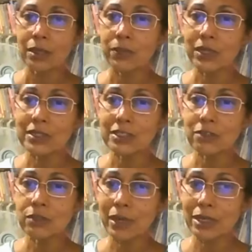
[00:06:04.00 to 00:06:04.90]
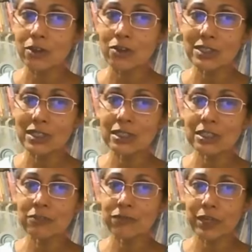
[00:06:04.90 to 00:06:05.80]
brings out the
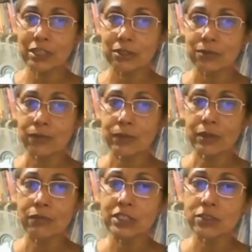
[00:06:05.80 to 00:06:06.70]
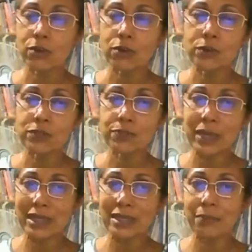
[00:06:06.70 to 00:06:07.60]
paradoxical effect, which is almost
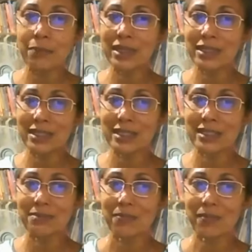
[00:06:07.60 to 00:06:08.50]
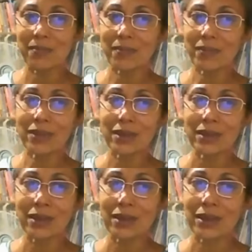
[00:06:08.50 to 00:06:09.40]
pathetic.
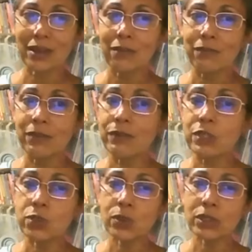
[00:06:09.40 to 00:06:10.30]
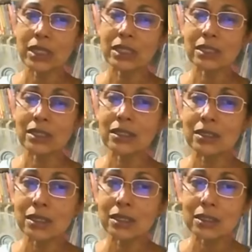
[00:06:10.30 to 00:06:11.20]
We were told in the
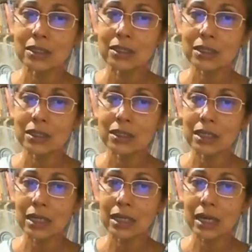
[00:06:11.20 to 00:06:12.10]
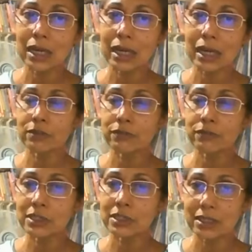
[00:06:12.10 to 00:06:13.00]
third line of the first
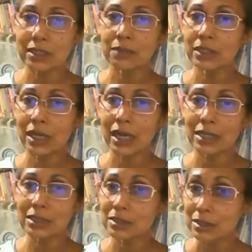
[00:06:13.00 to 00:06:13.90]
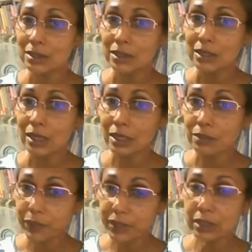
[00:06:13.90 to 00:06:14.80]
stanza, the bird had
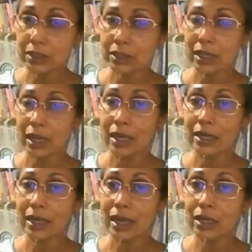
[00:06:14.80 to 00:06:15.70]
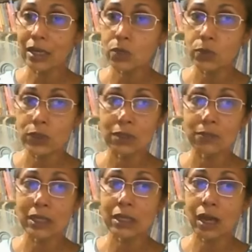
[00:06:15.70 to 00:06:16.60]
bitten an
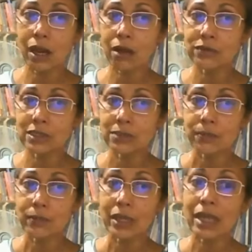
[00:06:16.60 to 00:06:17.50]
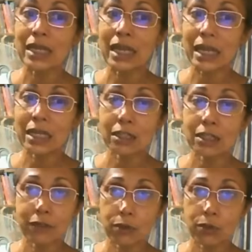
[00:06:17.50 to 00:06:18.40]
angleworm in halves and ate the
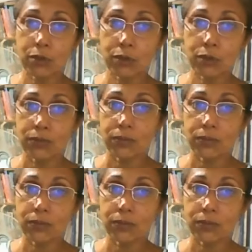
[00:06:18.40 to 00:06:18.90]
fellow roe.